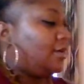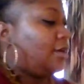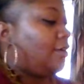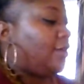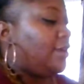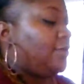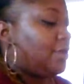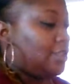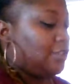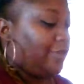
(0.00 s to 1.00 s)
All right,
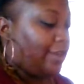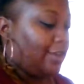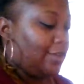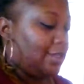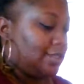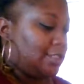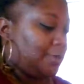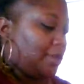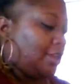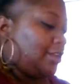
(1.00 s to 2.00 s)
what else for Aries,
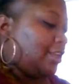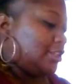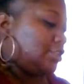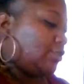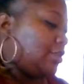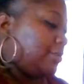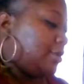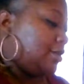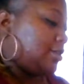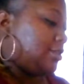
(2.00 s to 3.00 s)
Spirit? Next three
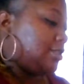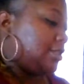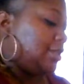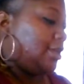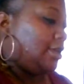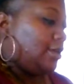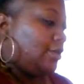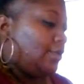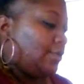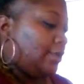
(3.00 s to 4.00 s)
months,
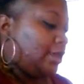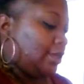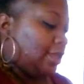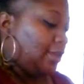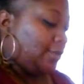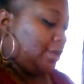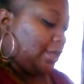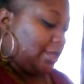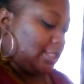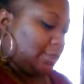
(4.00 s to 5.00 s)
what can we
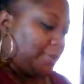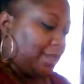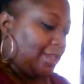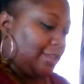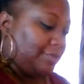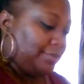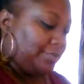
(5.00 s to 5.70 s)
expect?